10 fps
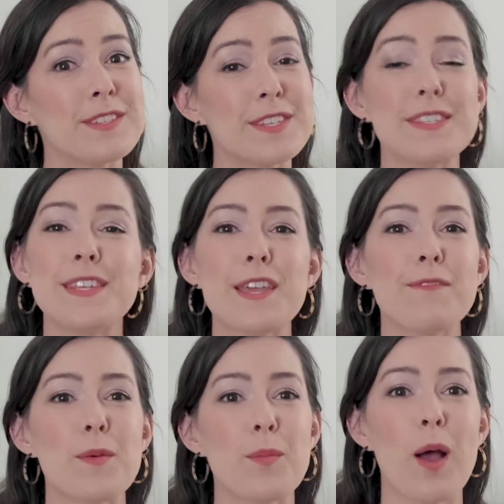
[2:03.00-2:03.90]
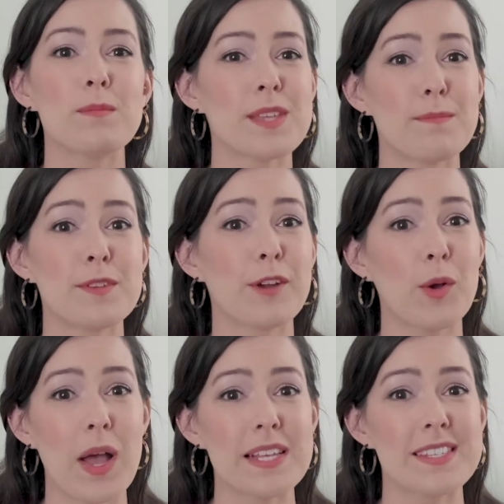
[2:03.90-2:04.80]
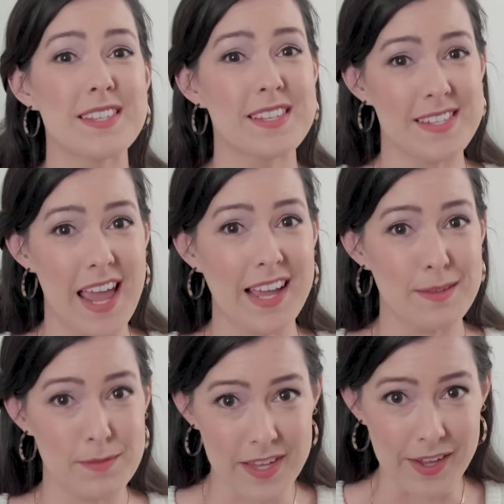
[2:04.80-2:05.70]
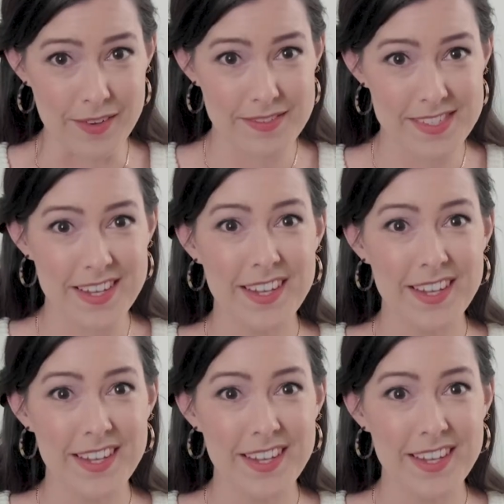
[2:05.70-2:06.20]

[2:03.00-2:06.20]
to see if it prompts them to request the snack themselves.